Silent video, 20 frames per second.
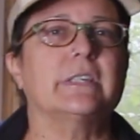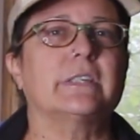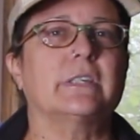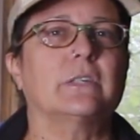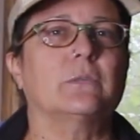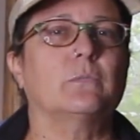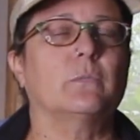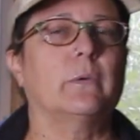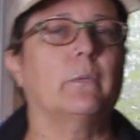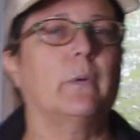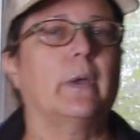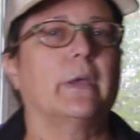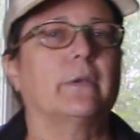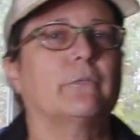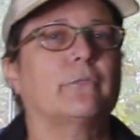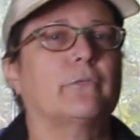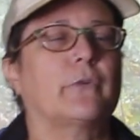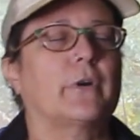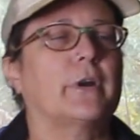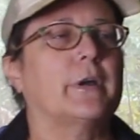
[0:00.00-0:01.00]
reason we went
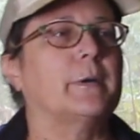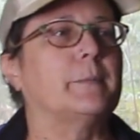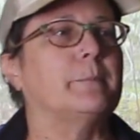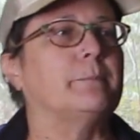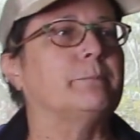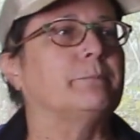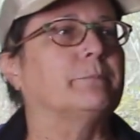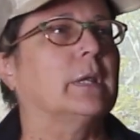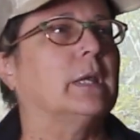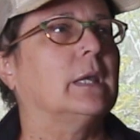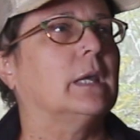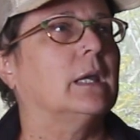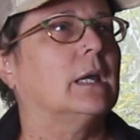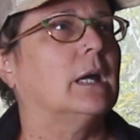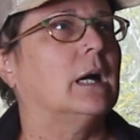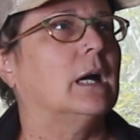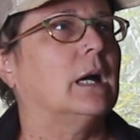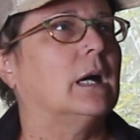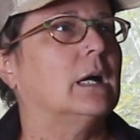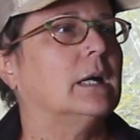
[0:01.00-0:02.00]
from
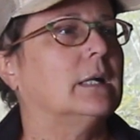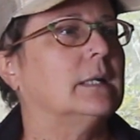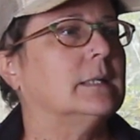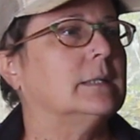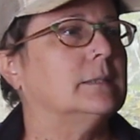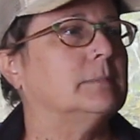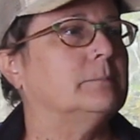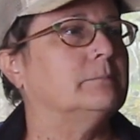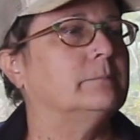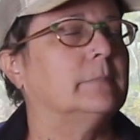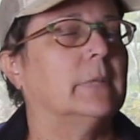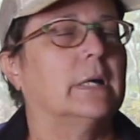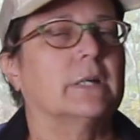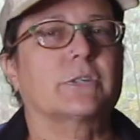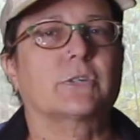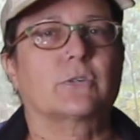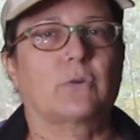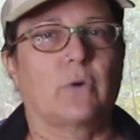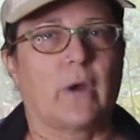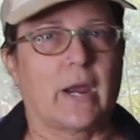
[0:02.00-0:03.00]
um, a
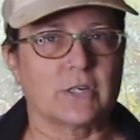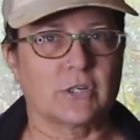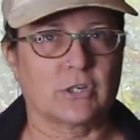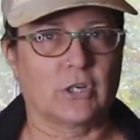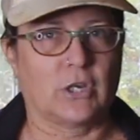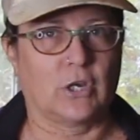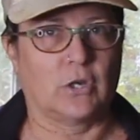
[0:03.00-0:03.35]
scratch